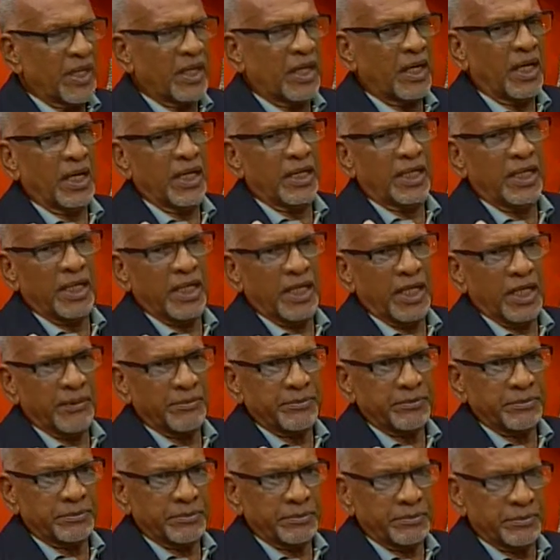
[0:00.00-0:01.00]

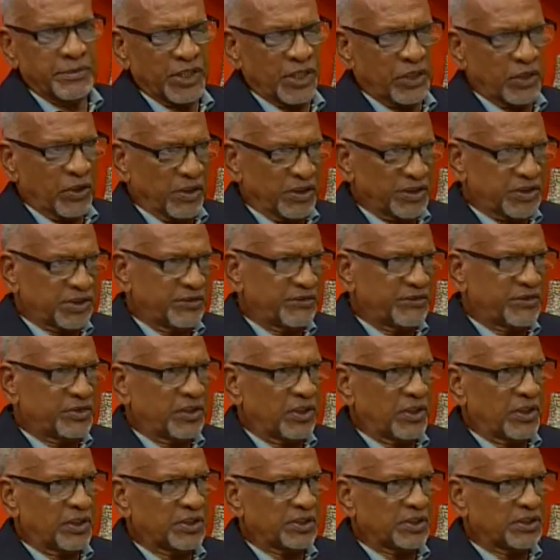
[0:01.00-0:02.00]
And because of
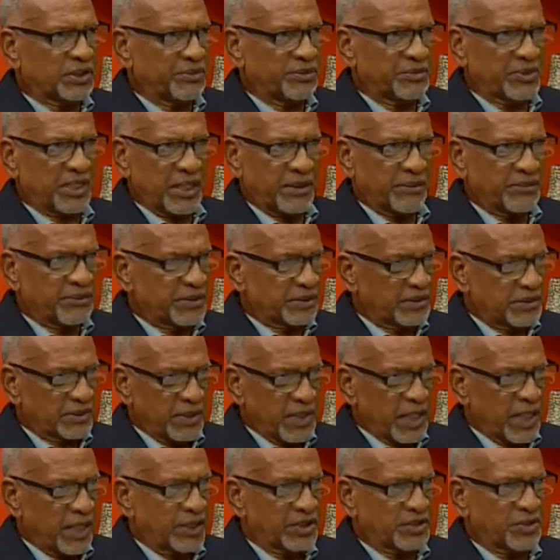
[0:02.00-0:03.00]
George, sometimes
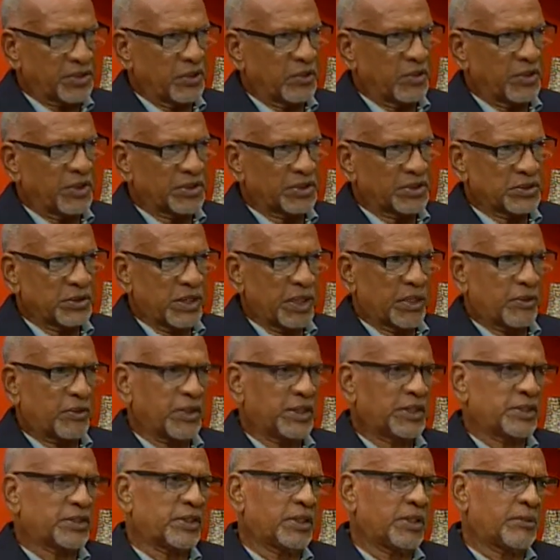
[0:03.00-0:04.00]
I saw Winston, I
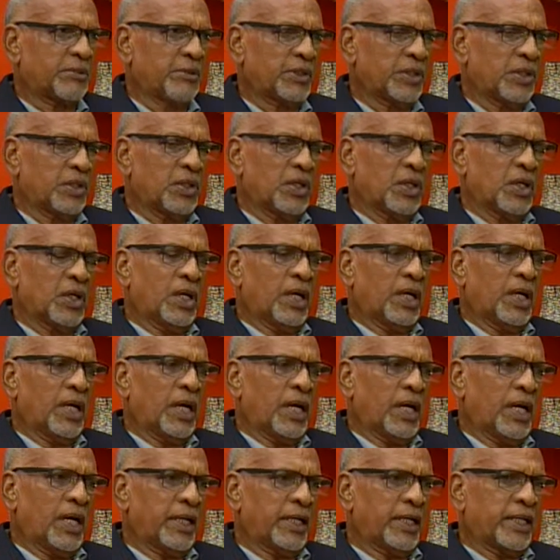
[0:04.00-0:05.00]
went to him.
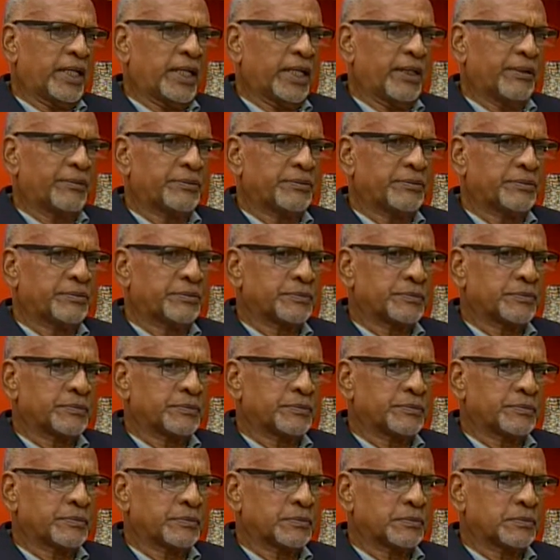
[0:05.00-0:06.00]
And
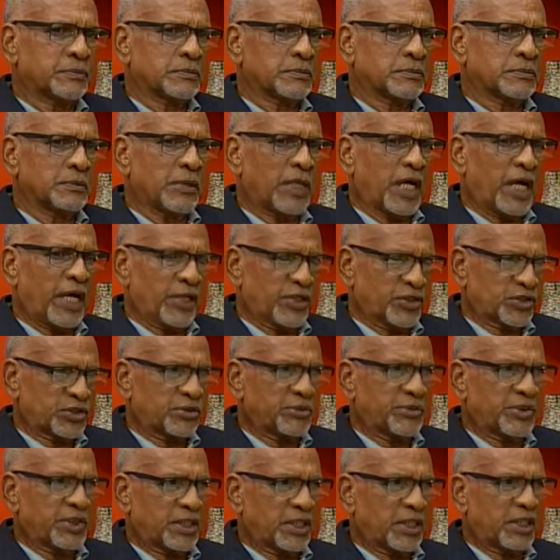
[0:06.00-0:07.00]
I used to
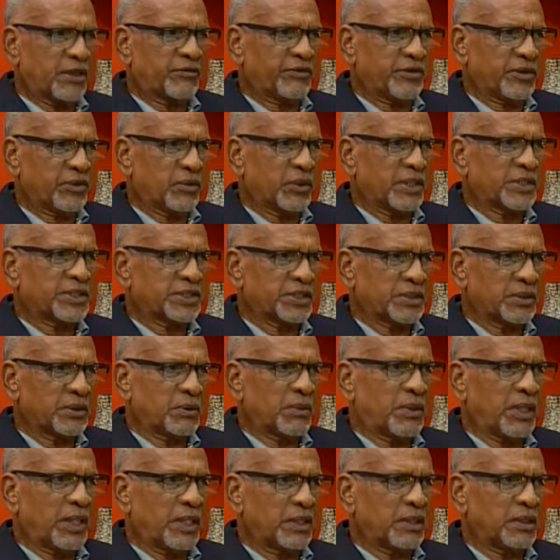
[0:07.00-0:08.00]
meet Neville once in a
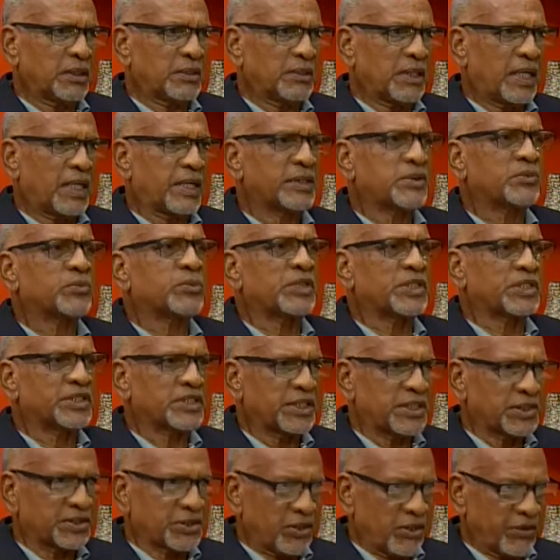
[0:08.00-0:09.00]
while at
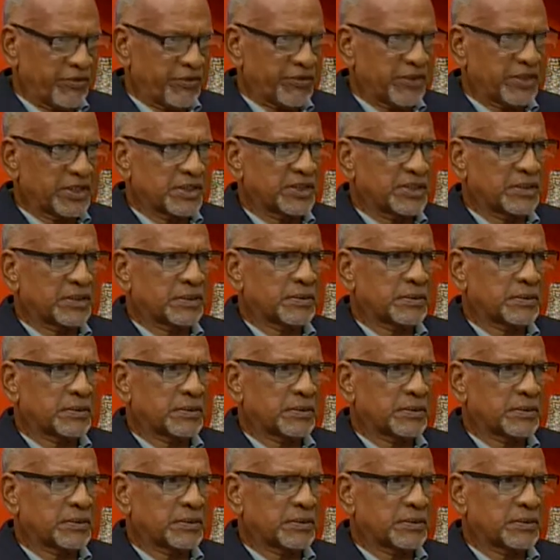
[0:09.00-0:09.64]
Winston's office.